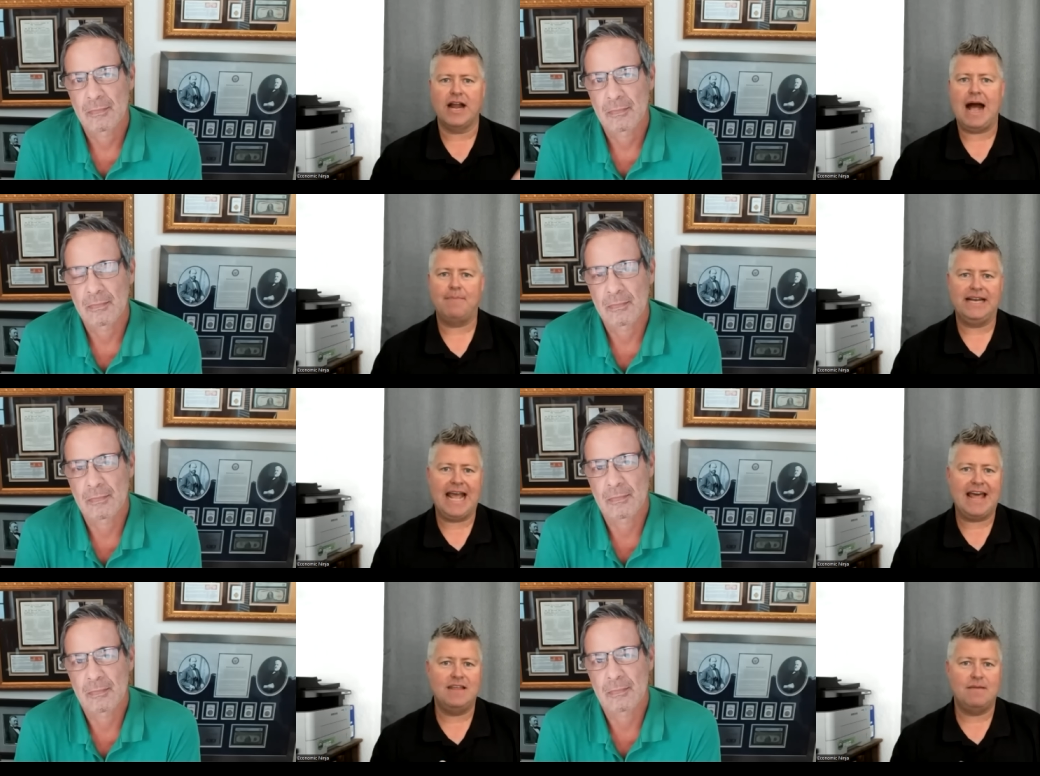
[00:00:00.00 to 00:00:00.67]
Speaker 1: alert
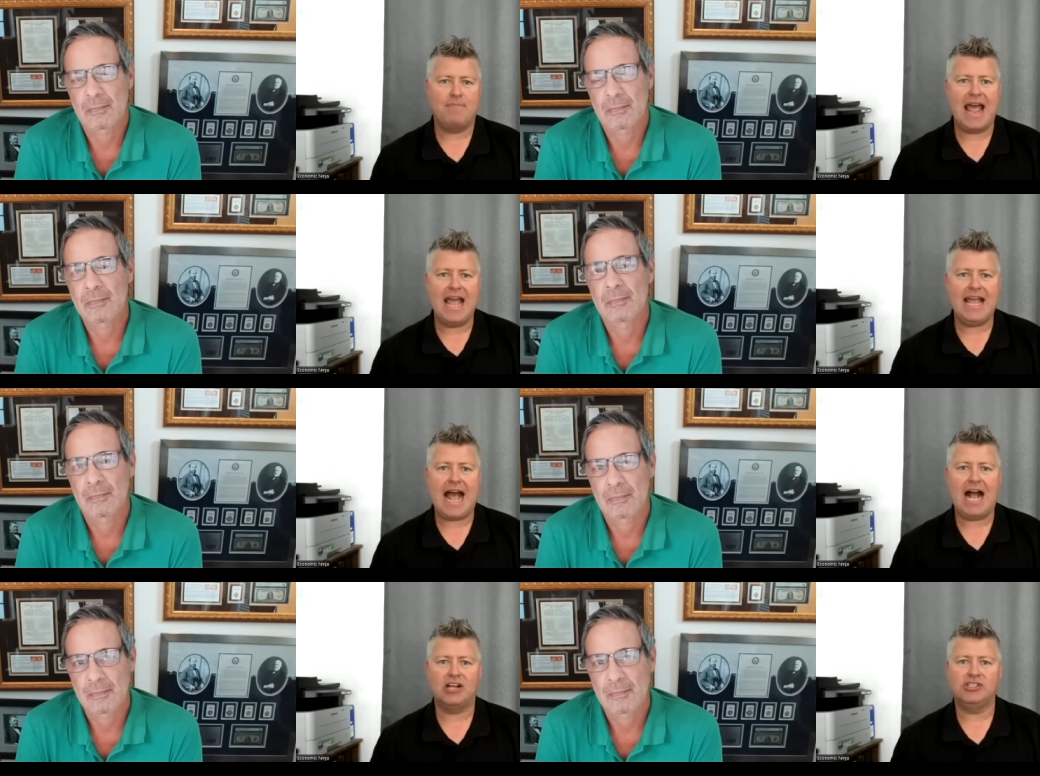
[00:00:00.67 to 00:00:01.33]
happened. And the
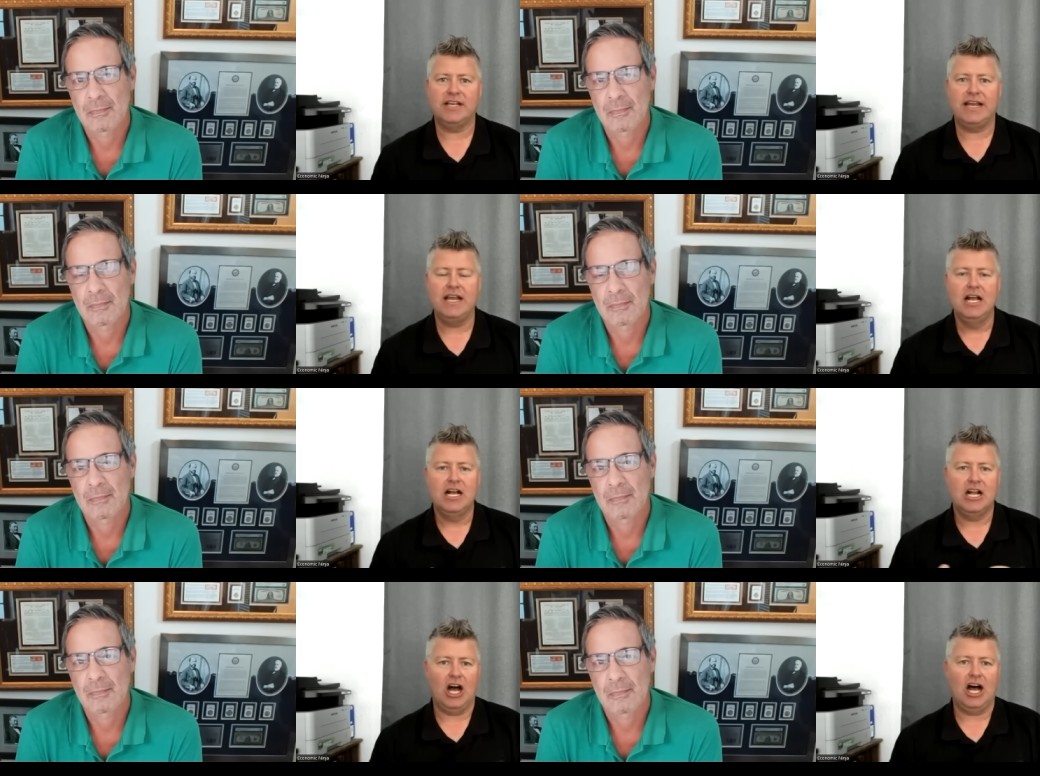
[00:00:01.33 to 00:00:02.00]
bank
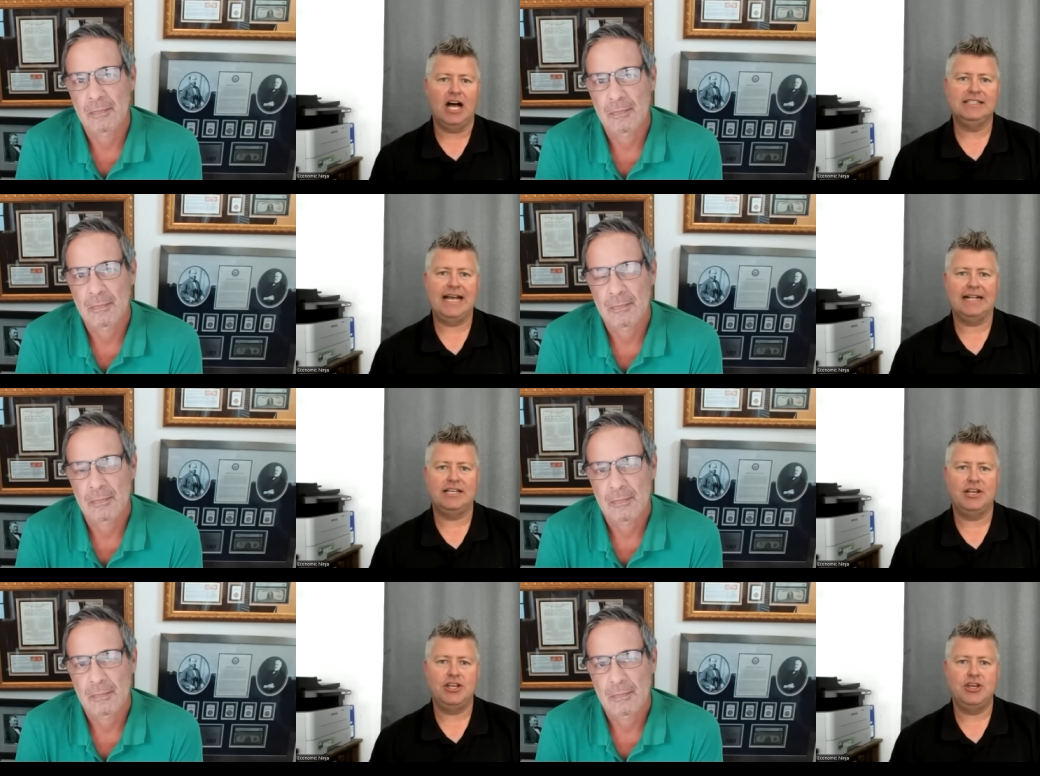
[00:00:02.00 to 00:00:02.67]
actually
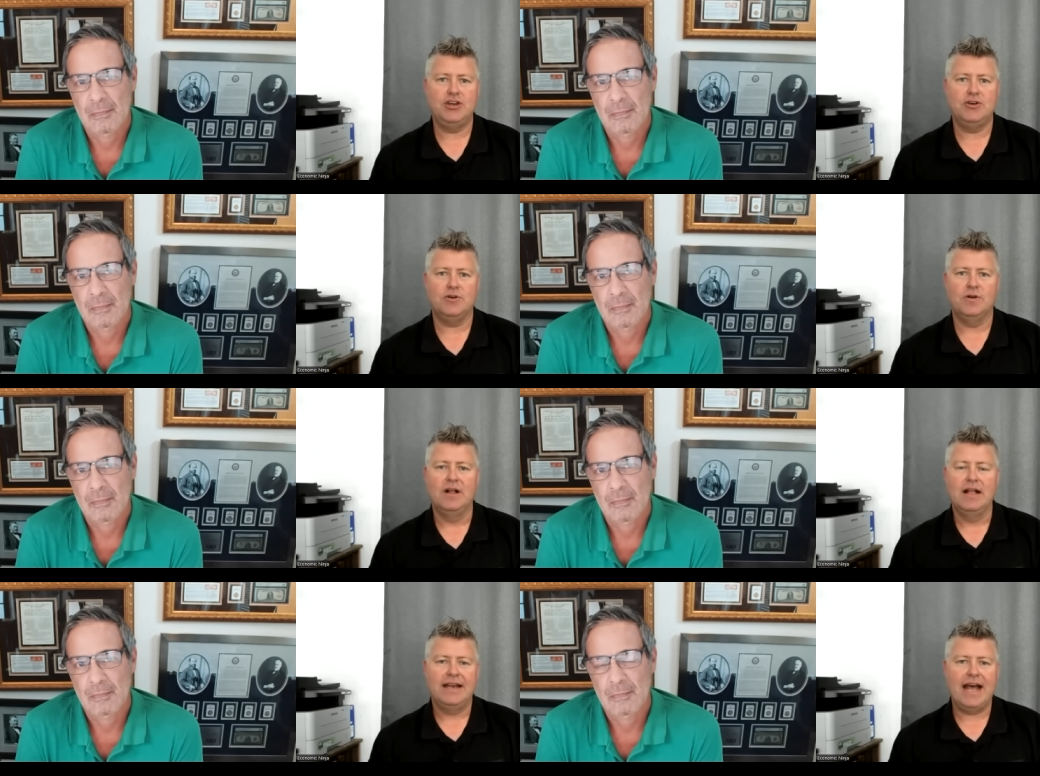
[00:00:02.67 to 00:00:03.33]
contacted
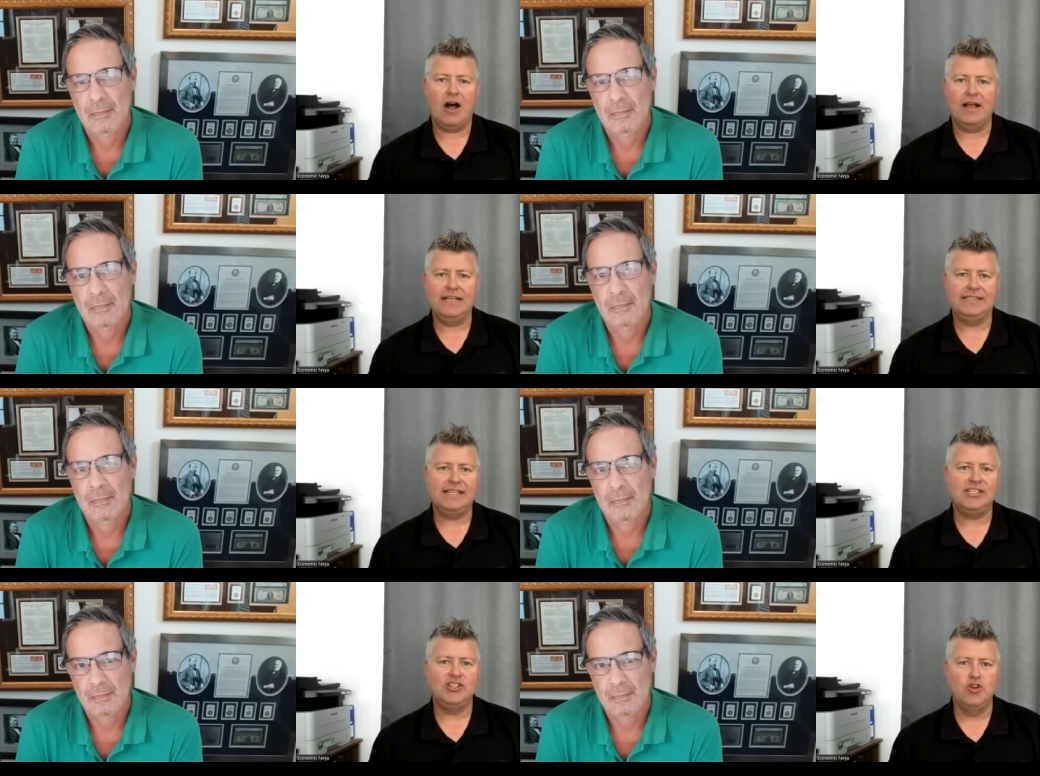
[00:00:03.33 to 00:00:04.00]
you. Now,
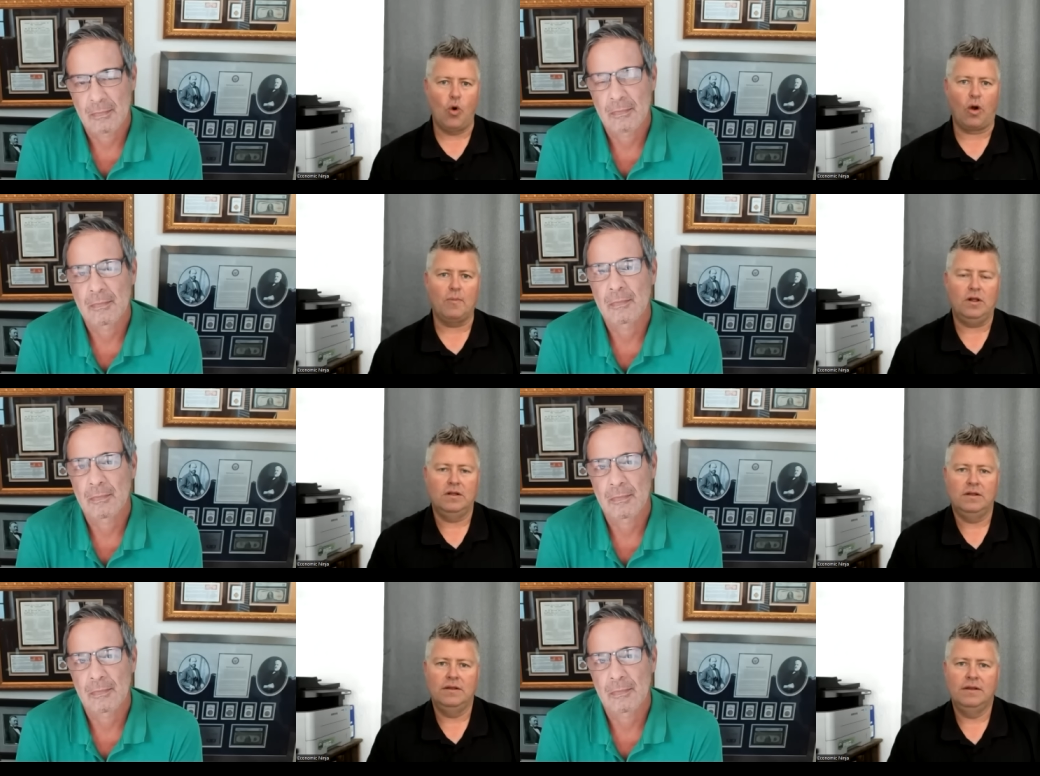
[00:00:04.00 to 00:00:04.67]
is this
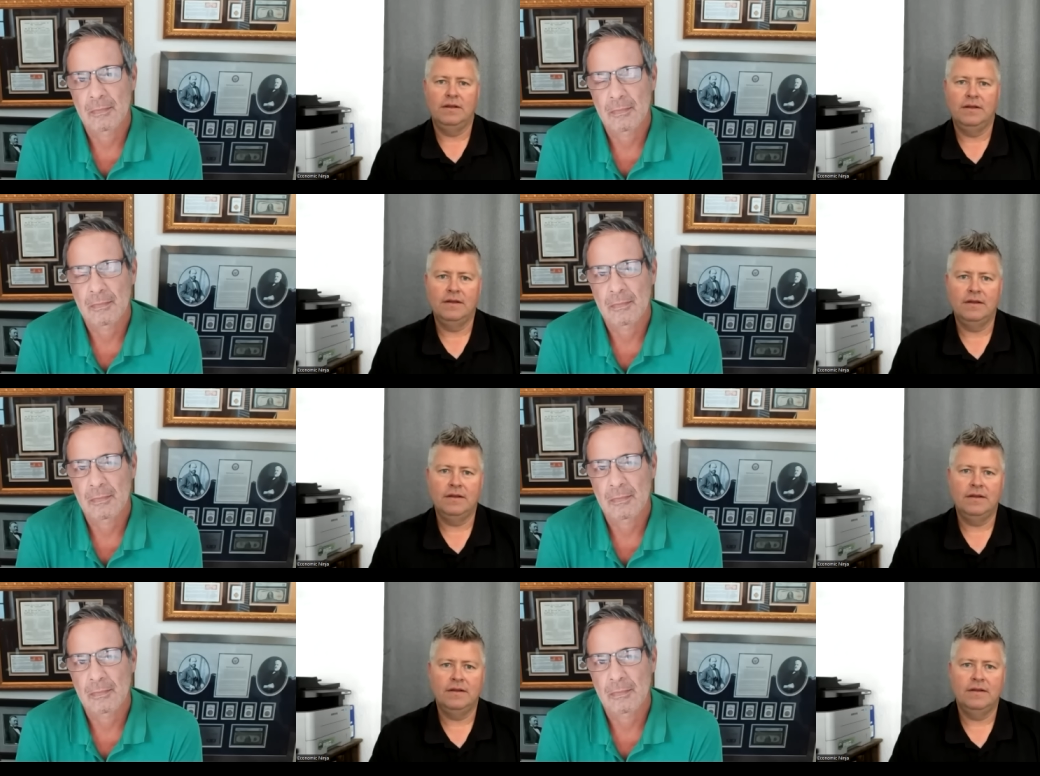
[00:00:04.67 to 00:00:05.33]
normal?
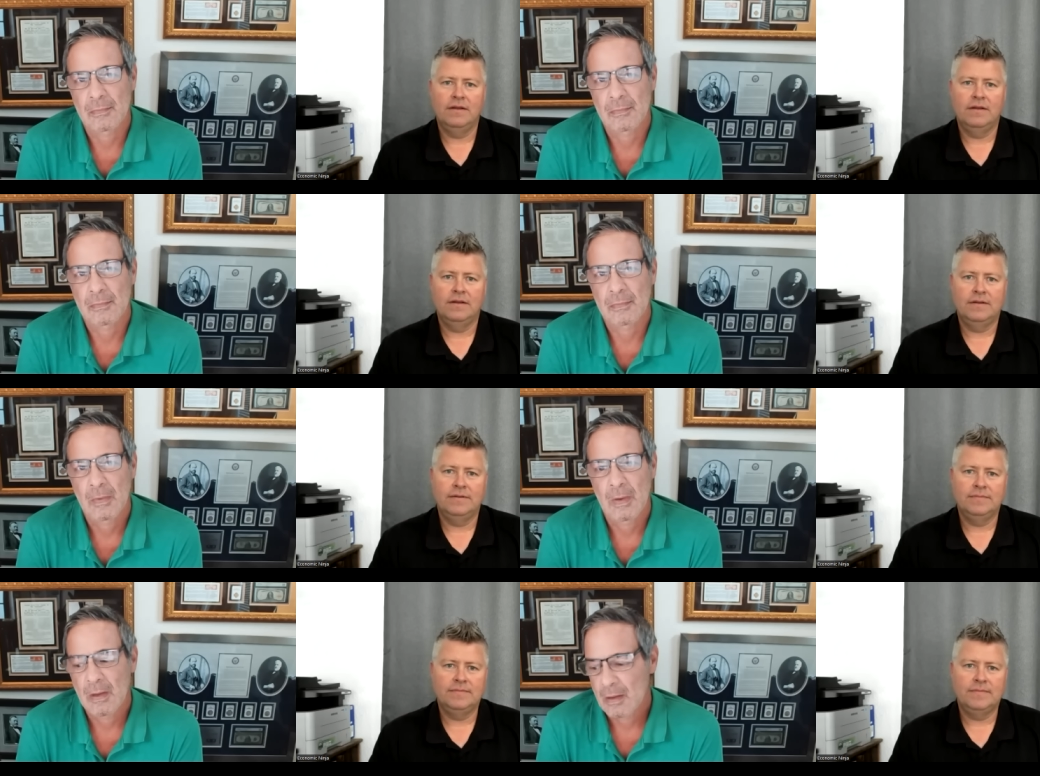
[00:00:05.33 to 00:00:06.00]

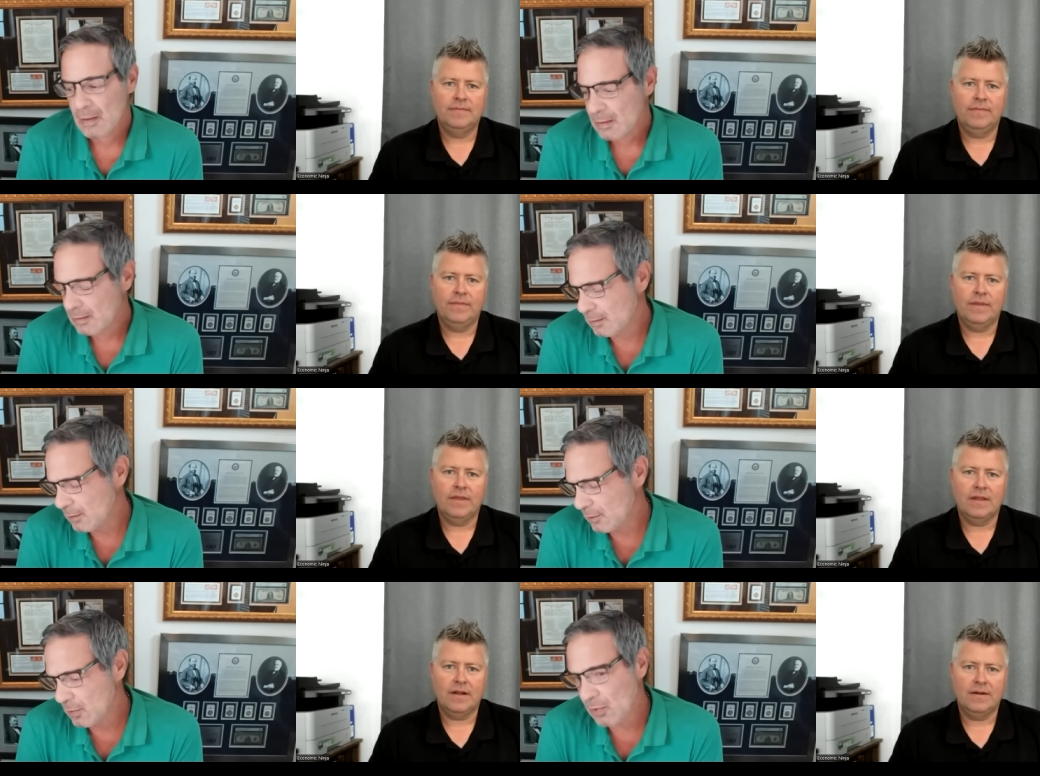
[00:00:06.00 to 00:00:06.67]
Speaker 2: You
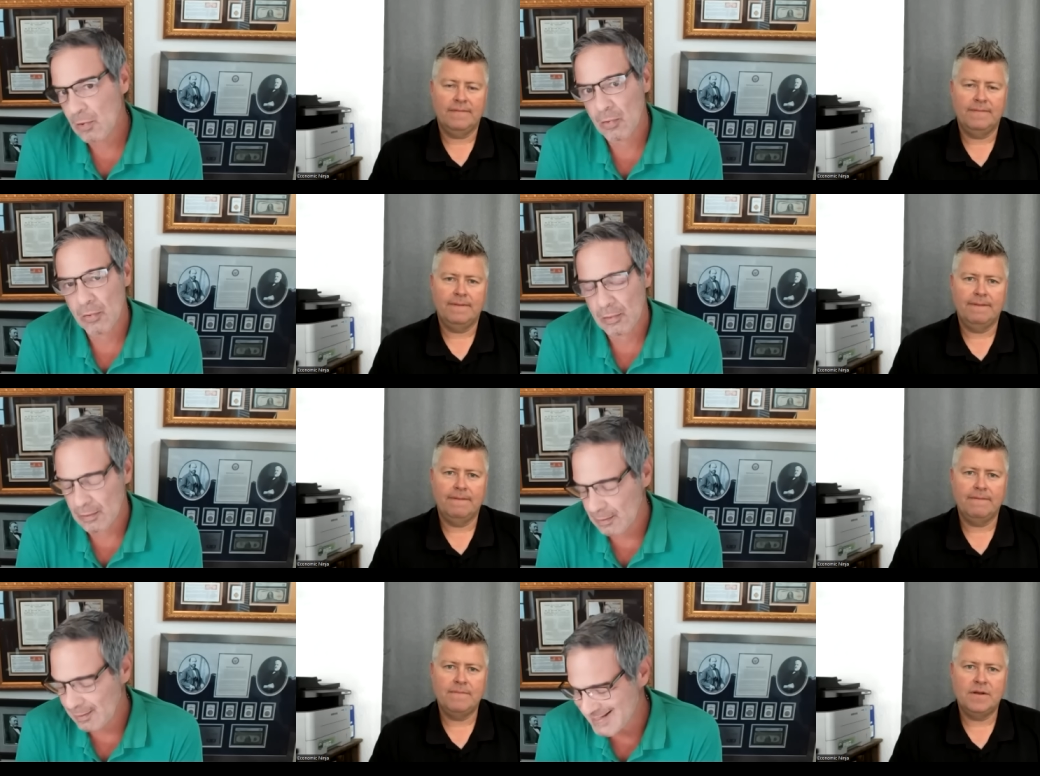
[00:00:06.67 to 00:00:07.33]
know,
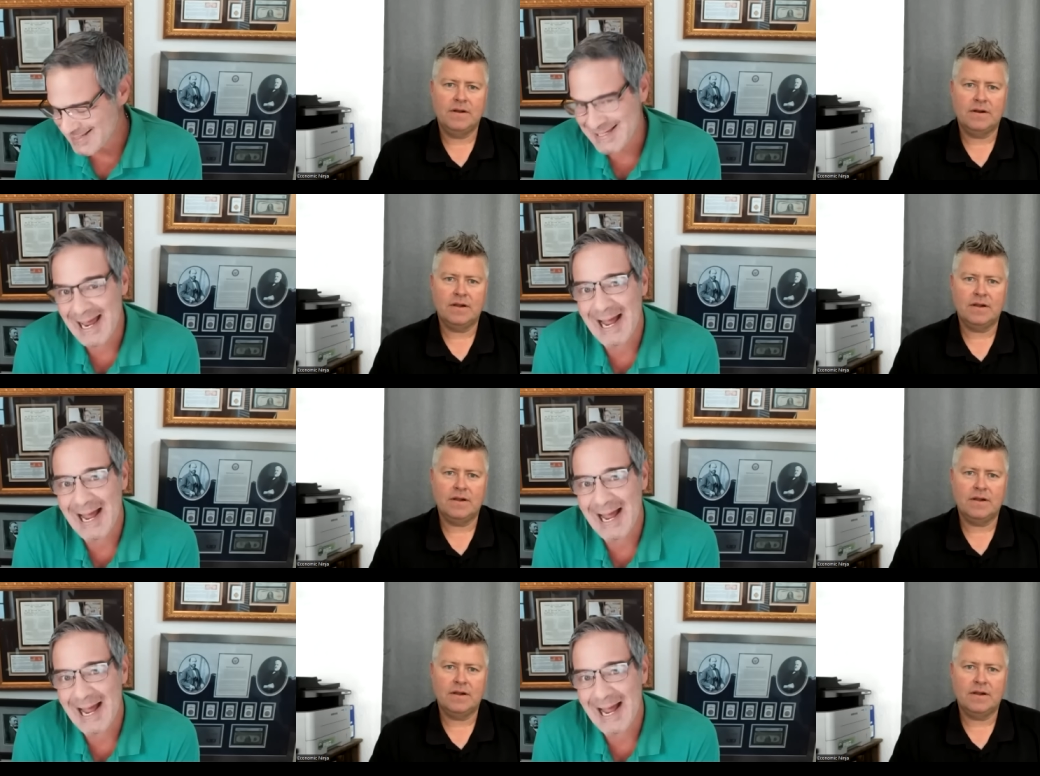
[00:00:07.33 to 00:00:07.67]
it's not